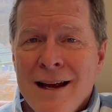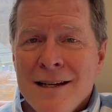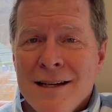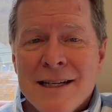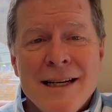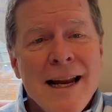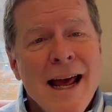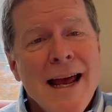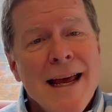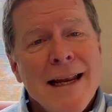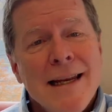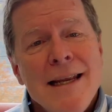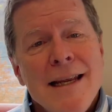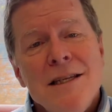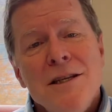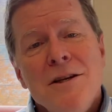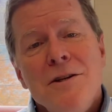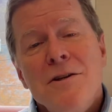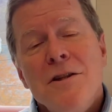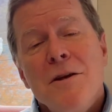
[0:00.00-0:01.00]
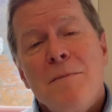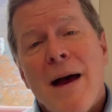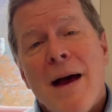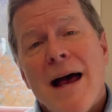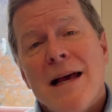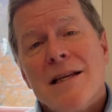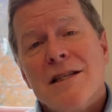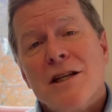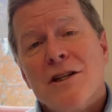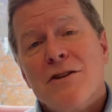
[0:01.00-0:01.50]
Today, listen to the
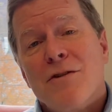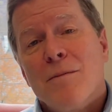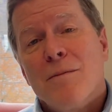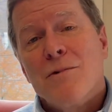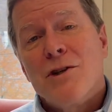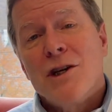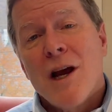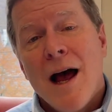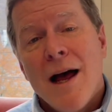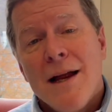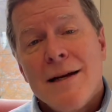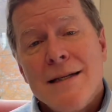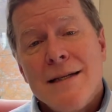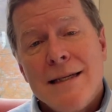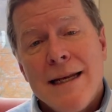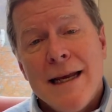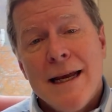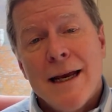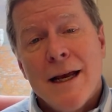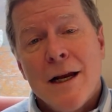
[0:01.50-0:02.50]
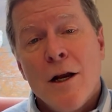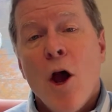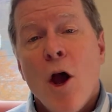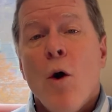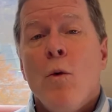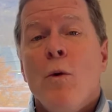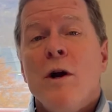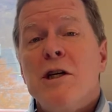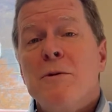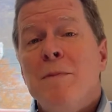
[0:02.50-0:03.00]
passage from John 10,
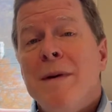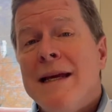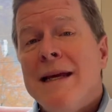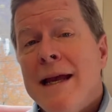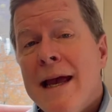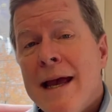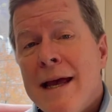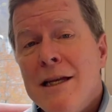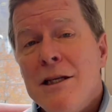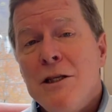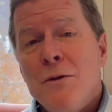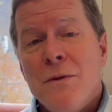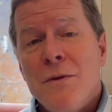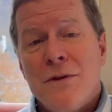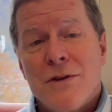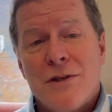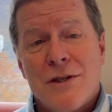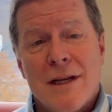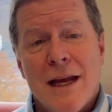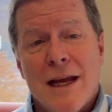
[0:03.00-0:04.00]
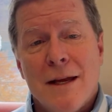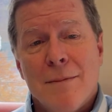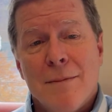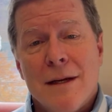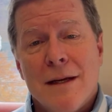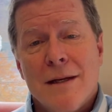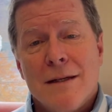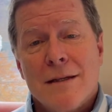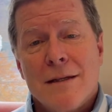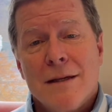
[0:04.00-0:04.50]
which begins with the
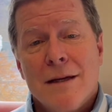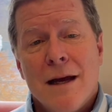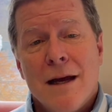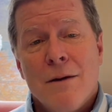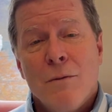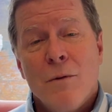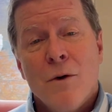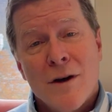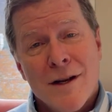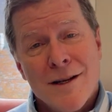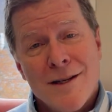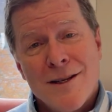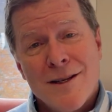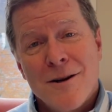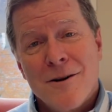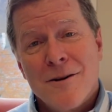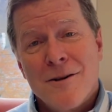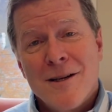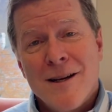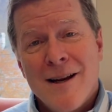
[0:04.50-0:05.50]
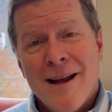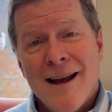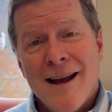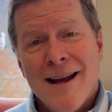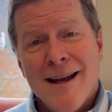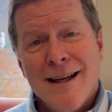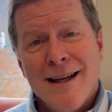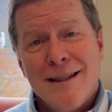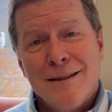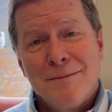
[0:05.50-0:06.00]
statement we'll consider
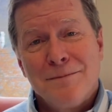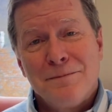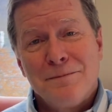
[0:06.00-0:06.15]
today